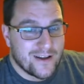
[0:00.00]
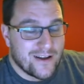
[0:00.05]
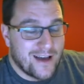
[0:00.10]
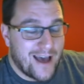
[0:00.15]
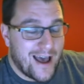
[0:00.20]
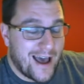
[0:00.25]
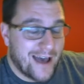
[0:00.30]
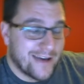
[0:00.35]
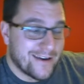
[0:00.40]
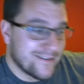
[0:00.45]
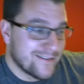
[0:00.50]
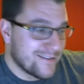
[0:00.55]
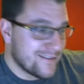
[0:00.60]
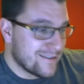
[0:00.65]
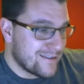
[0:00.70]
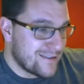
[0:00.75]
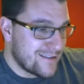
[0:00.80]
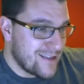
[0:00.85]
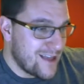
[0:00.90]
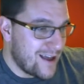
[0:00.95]
And
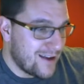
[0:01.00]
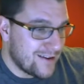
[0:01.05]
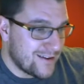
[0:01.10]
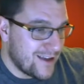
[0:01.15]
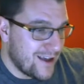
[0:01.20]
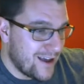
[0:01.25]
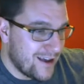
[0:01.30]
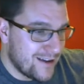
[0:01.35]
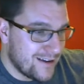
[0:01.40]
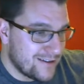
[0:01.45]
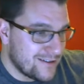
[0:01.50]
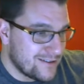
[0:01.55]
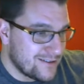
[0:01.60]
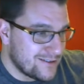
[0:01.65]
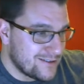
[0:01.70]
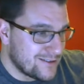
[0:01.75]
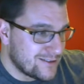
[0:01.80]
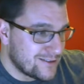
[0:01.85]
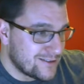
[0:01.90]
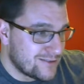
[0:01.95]
that, yeah,
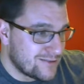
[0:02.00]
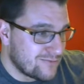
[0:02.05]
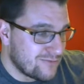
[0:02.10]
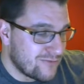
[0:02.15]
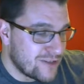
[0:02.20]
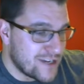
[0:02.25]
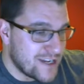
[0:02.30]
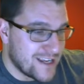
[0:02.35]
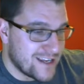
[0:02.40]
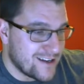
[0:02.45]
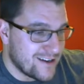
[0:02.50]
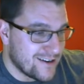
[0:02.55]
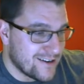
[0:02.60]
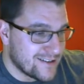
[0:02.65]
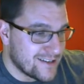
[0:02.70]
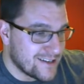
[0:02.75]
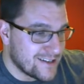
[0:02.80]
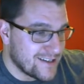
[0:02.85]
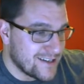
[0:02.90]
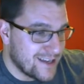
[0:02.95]
just ridiculous,
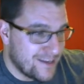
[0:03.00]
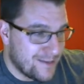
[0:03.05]
isn't it?